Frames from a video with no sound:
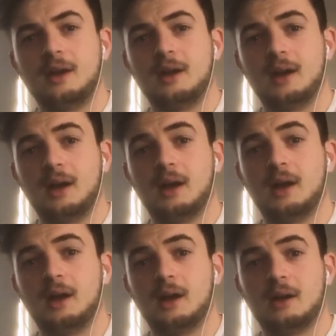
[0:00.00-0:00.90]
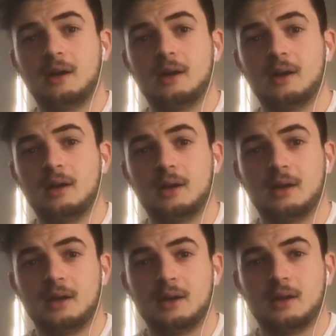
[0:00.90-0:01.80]
But
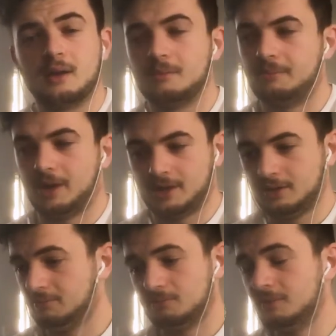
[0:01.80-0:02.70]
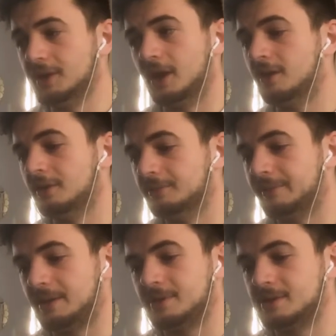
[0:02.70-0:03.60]
you know,
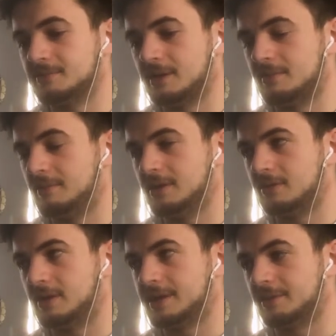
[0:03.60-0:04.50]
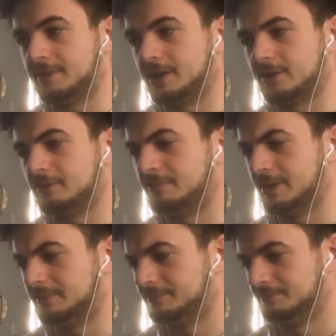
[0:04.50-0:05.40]
maybe it'll end up being good,
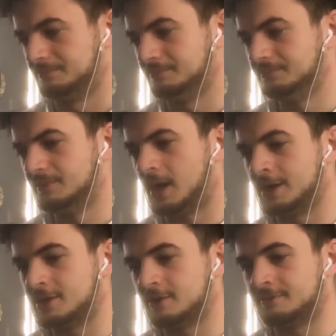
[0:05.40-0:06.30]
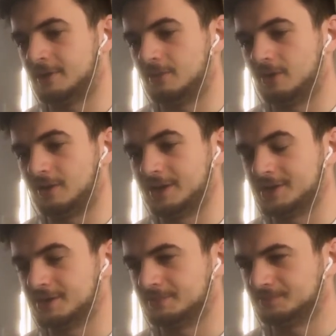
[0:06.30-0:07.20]
but I do have my worries,